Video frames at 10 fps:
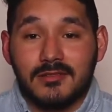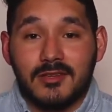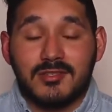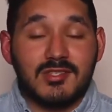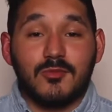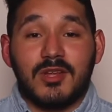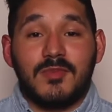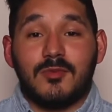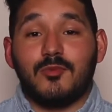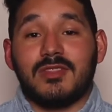There's so many
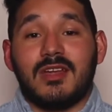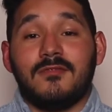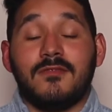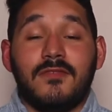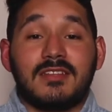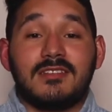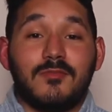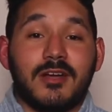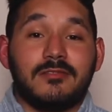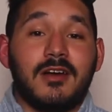people that have affected
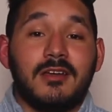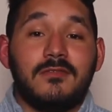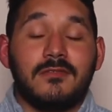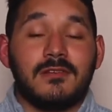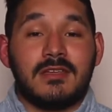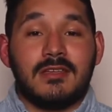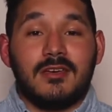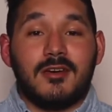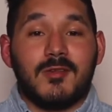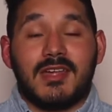my life
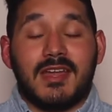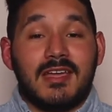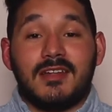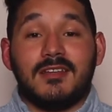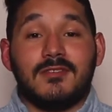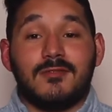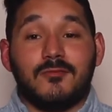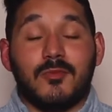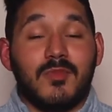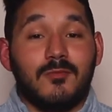that I can't even
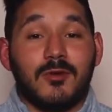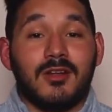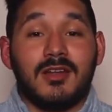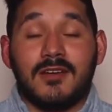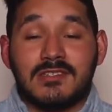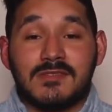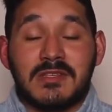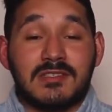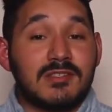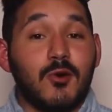remember, and I've just
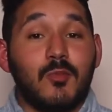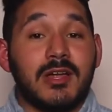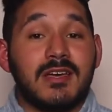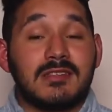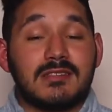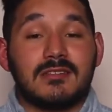been so blessed,